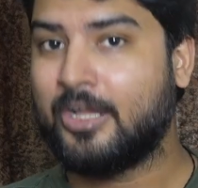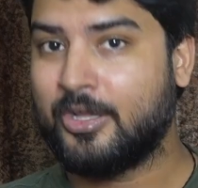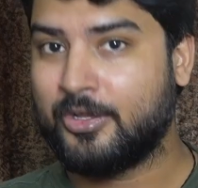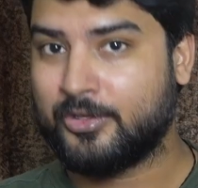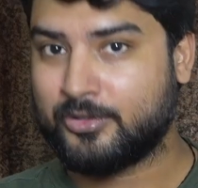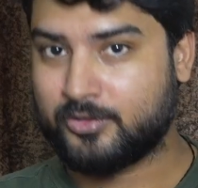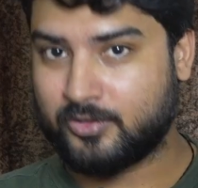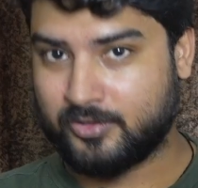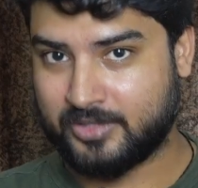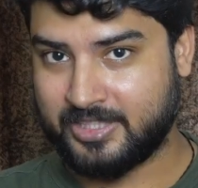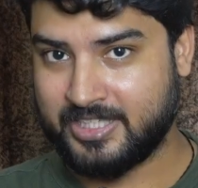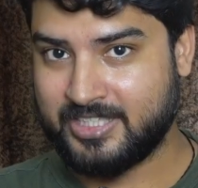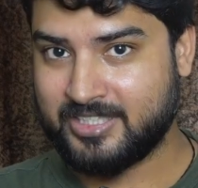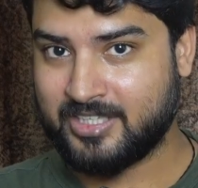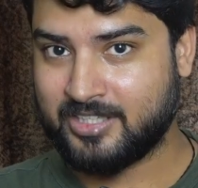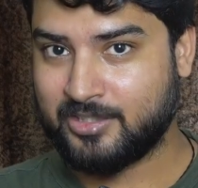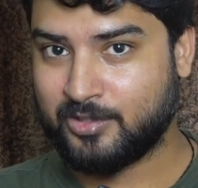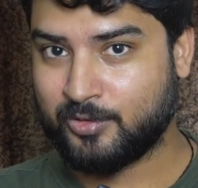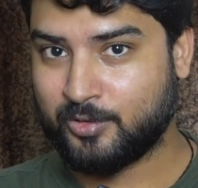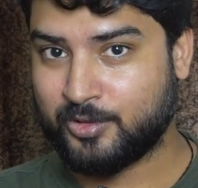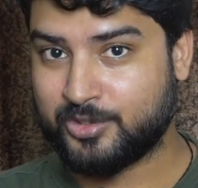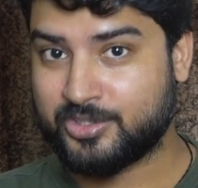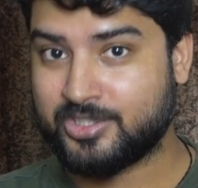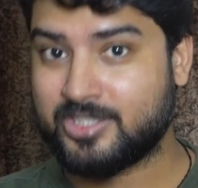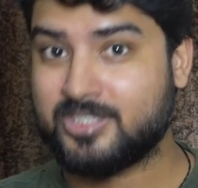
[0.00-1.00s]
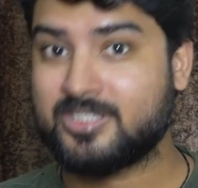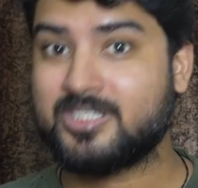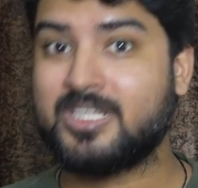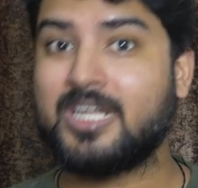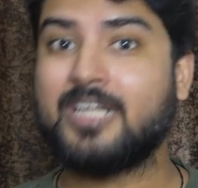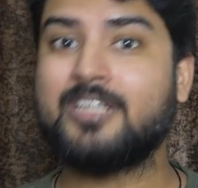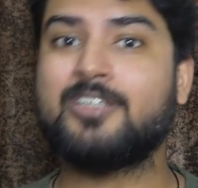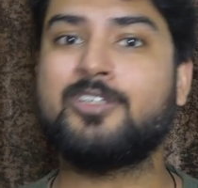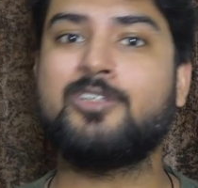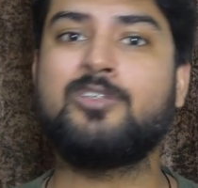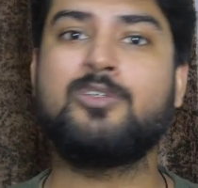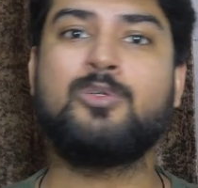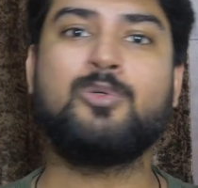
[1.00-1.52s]
So these are the questions
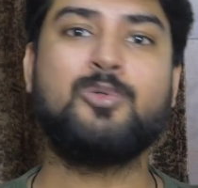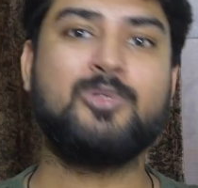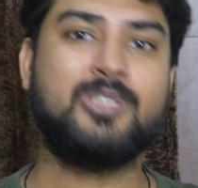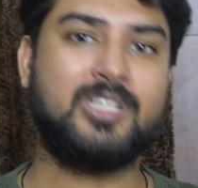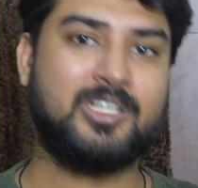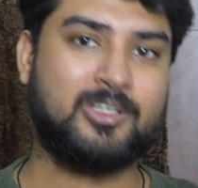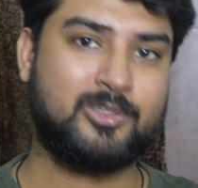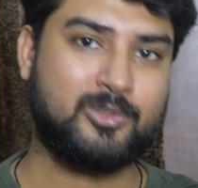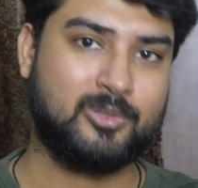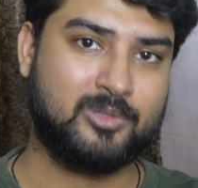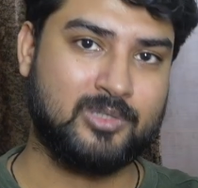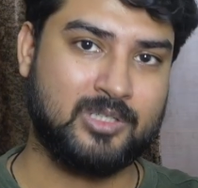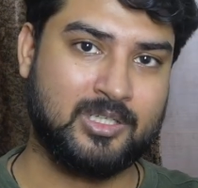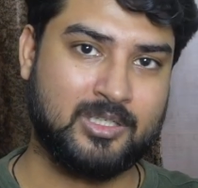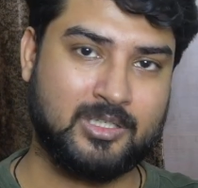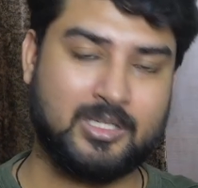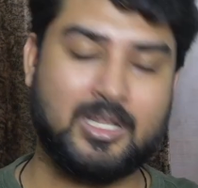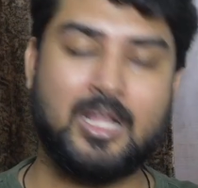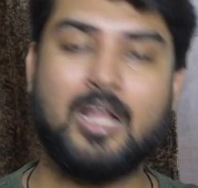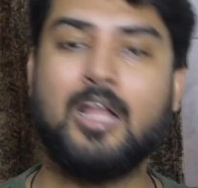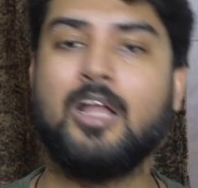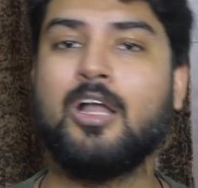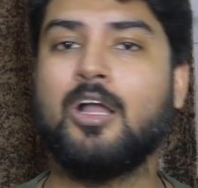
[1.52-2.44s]
that you need to learn.